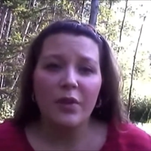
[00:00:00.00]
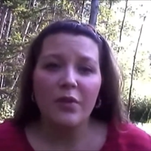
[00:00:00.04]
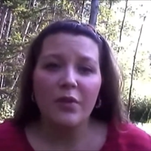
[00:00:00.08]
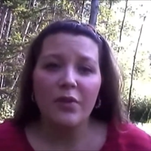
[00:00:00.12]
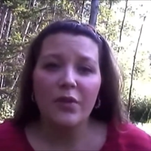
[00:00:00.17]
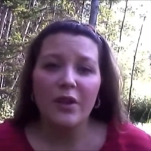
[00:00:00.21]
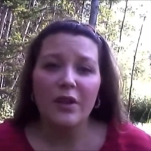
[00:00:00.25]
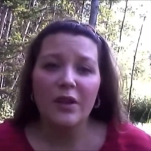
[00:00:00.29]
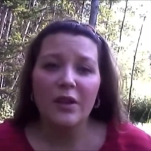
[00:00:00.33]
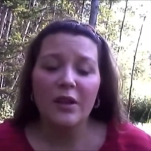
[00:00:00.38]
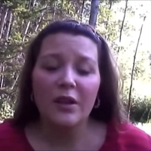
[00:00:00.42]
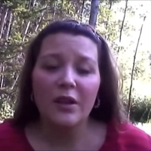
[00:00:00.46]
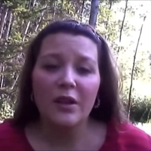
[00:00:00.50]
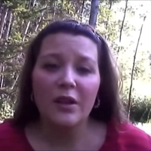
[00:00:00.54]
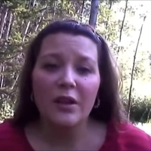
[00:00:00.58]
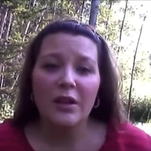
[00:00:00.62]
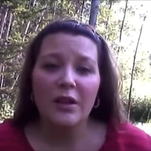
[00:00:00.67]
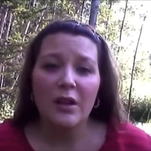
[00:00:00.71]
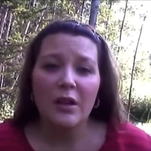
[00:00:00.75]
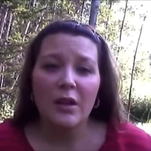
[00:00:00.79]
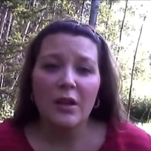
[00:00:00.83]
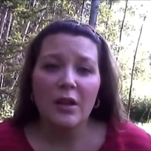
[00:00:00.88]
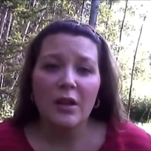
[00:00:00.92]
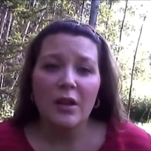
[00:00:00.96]
feeling
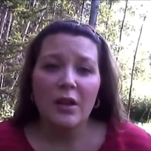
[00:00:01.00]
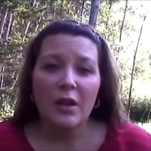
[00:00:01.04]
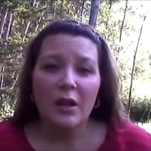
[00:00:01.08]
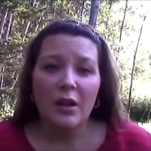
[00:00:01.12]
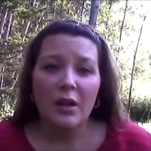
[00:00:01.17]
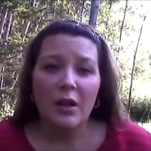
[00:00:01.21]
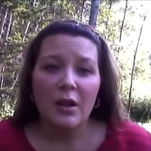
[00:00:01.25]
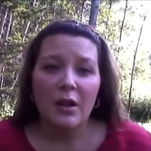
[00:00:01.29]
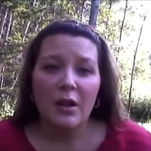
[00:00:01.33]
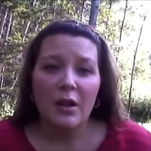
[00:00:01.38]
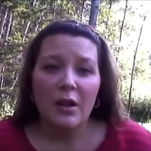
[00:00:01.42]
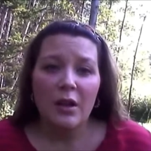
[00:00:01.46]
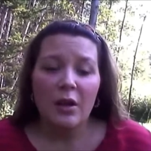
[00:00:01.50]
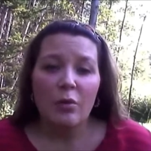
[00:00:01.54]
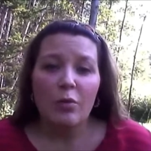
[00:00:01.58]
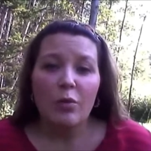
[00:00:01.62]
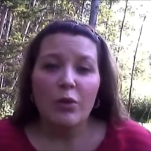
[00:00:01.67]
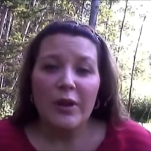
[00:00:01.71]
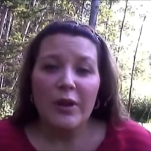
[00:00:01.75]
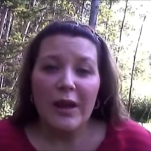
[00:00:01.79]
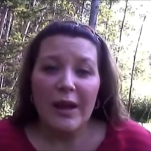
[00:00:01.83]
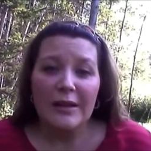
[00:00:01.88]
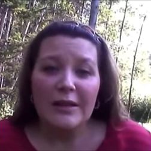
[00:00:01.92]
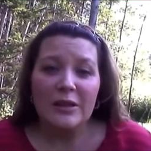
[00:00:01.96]

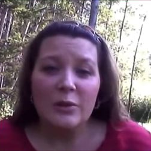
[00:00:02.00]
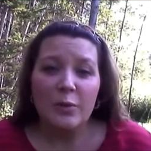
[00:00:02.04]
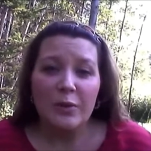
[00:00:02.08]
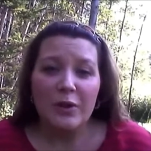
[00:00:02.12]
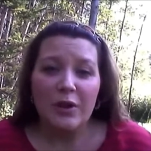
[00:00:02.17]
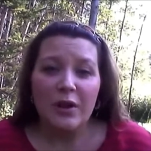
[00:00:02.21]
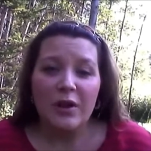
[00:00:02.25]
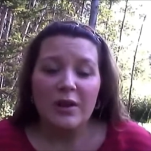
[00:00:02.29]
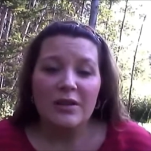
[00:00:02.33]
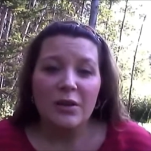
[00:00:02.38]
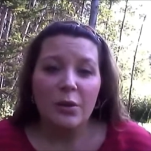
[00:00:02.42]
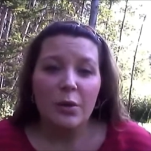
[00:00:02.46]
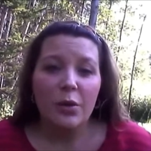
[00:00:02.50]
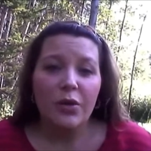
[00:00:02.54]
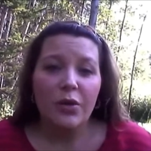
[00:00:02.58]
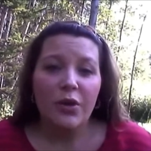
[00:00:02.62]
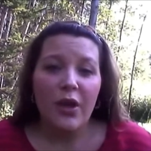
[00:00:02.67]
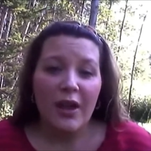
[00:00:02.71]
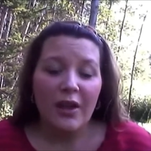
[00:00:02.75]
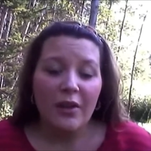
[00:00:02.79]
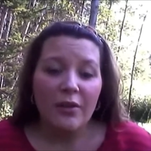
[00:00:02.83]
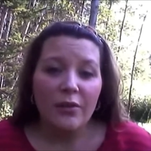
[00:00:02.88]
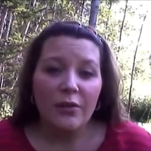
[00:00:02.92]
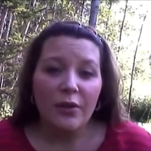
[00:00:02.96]
blessed, but also
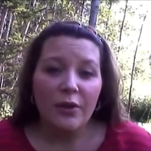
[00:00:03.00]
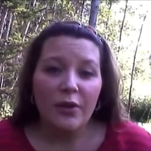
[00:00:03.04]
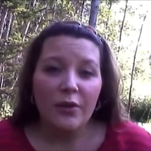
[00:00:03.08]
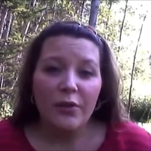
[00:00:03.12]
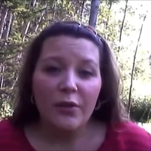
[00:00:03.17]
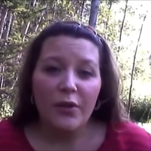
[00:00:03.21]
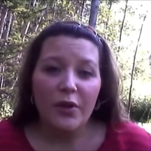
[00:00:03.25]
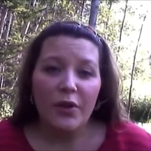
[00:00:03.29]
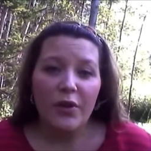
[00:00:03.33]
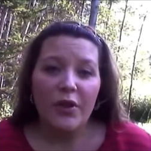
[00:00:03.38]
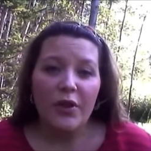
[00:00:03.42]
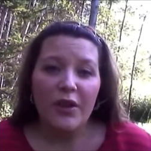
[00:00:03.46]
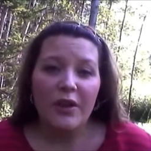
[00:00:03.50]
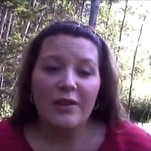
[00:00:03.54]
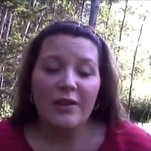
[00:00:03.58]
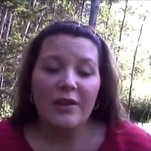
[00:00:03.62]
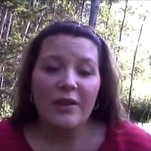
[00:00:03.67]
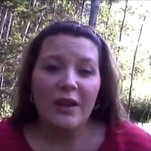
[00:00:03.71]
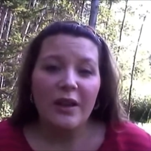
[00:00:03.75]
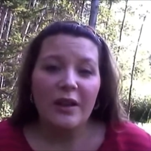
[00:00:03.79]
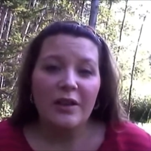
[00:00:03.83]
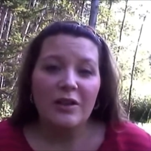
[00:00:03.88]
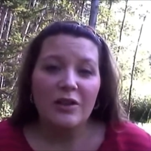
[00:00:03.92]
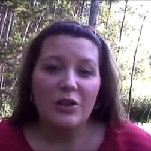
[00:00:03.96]
thankful for the things
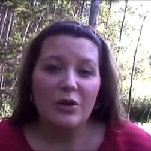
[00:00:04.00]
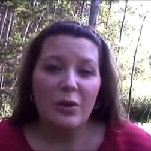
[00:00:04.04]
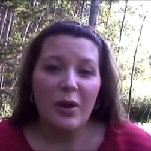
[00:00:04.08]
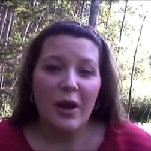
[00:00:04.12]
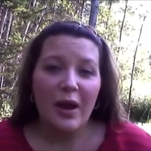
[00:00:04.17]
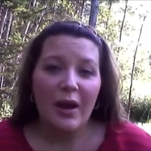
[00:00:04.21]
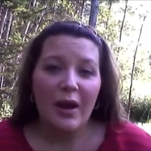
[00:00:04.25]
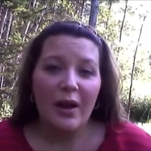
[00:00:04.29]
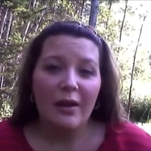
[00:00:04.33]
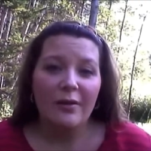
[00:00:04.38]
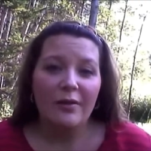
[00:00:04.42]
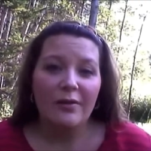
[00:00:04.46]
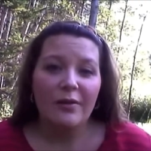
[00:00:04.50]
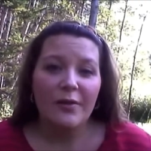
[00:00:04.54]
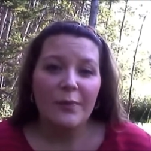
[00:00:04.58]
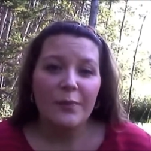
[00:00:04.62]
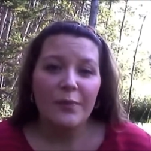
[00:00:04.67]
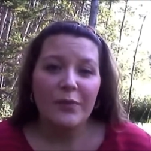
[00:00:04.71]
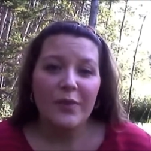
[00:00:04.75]
that I do have.